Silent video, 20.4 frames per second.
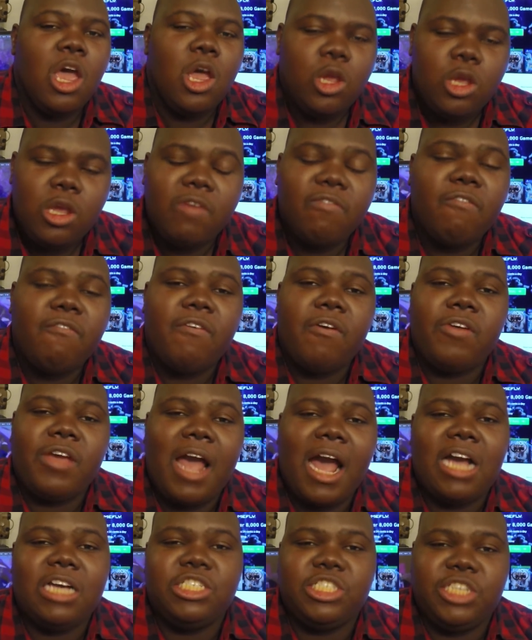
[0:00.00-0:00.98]
you have a very
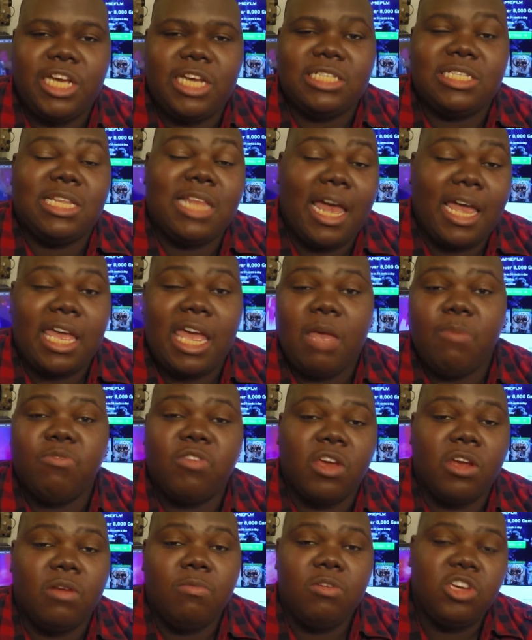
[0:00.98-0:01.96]
high chance that that game is
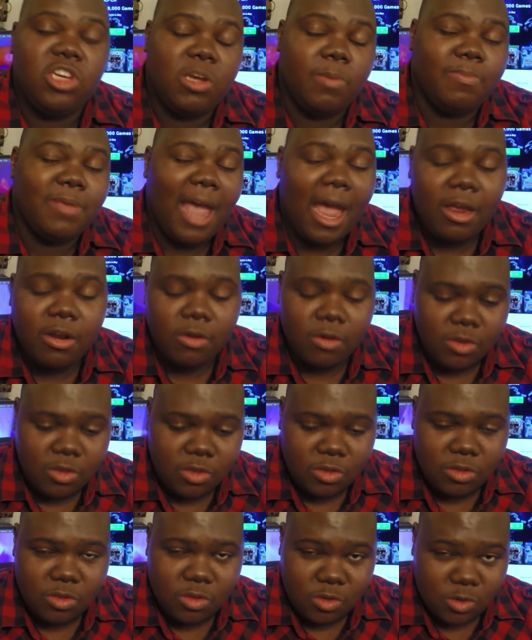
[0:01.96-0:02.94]
going to be shipped out on
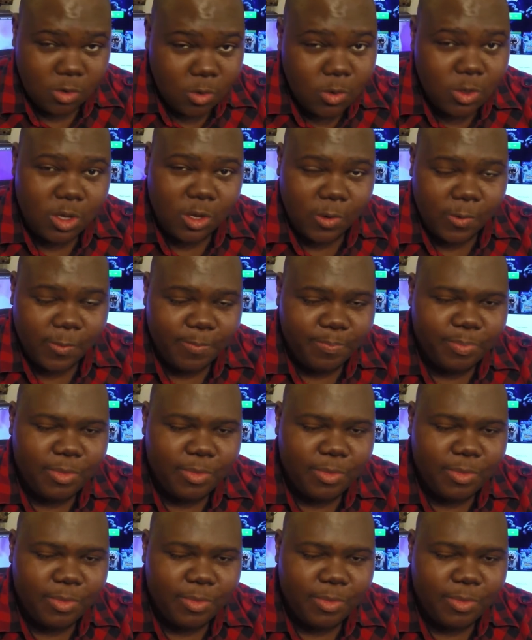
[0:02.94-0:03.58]
to you.